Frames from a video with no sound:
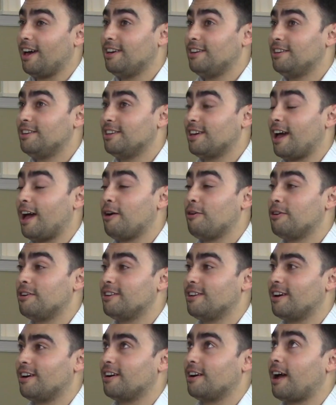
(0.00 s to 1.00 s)

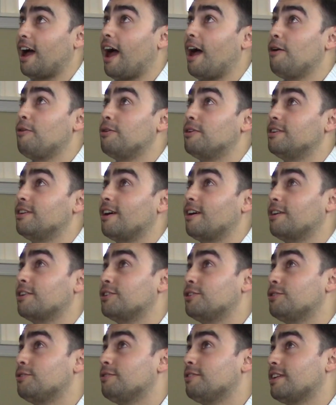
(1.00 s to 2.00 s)
I would
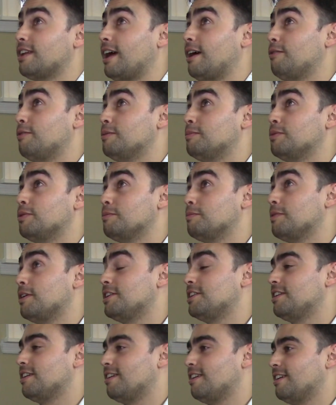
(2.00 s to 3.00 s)
argue, and I would put
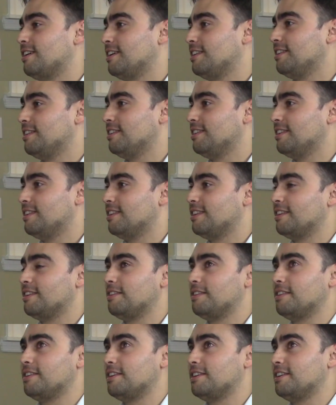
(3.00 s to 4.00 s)
money on
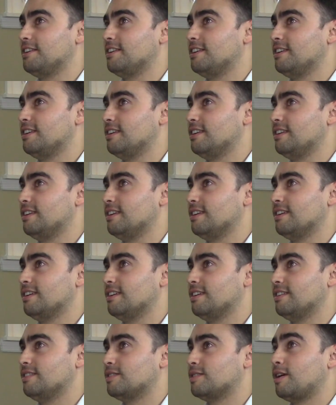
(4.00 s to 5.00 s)
the
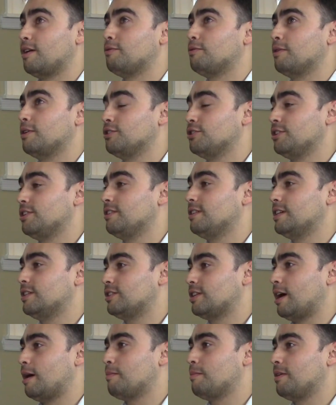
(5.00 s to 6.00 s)
software engineering
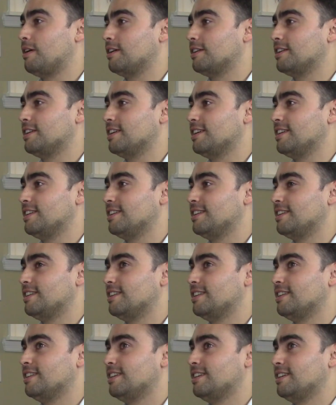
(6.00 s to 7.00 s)
job market
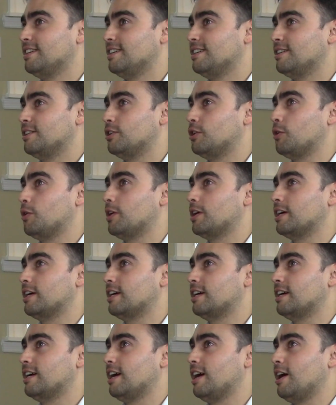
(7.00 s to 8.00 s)

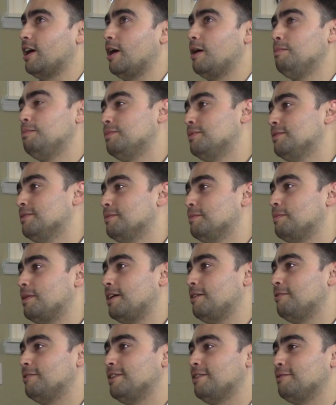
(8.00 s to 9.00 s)
going up
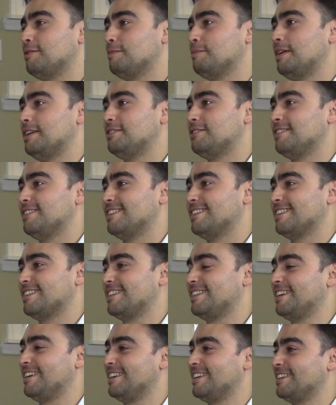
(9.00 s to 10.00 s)
by whatever metric
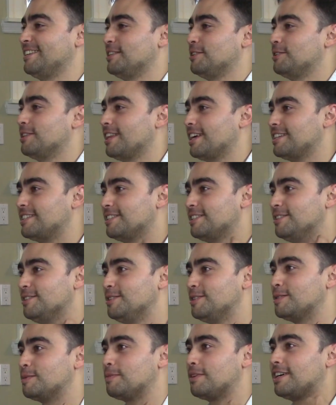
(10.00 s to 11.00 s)
you'd like to
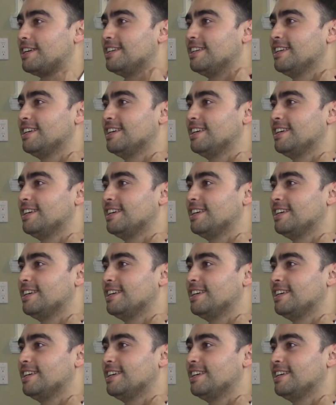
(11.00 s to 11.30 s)
use. But,